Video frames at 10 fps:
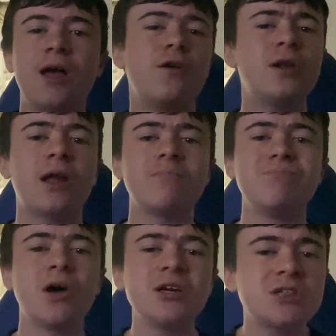Only like
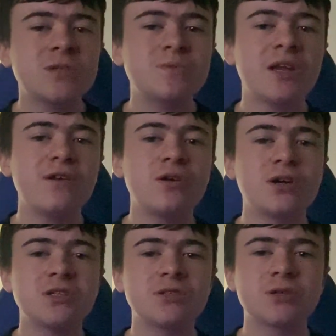ninety-six percent of you
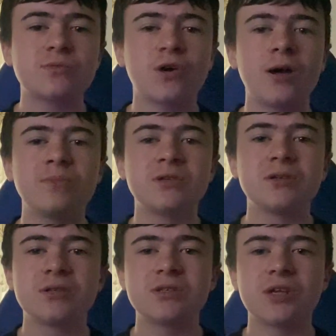guys are subscribed.
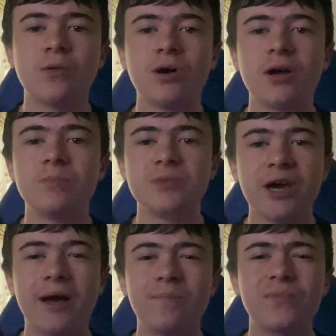So, uh,
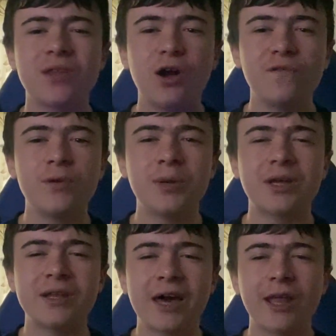yeah, hopefully we
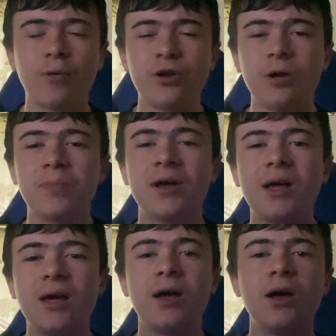can get that one up.
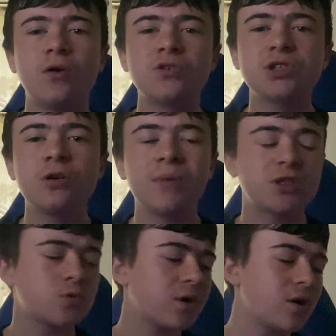Uh, also, my
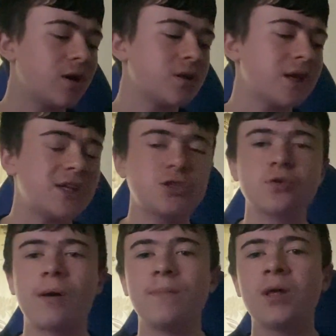Twitter and
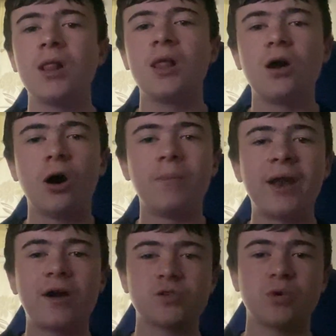Instagram are Ben
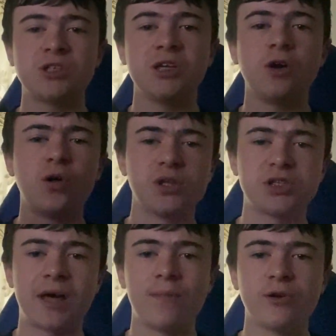Harris Y T, or they're
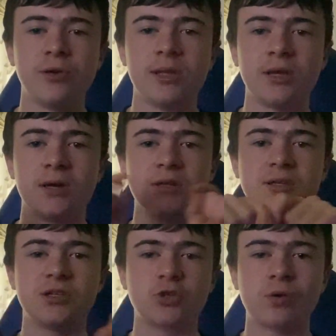just down below in the
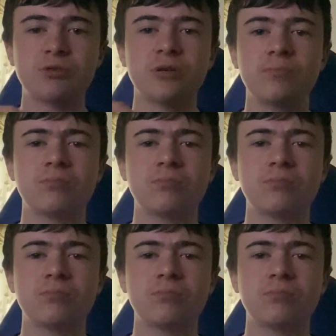description.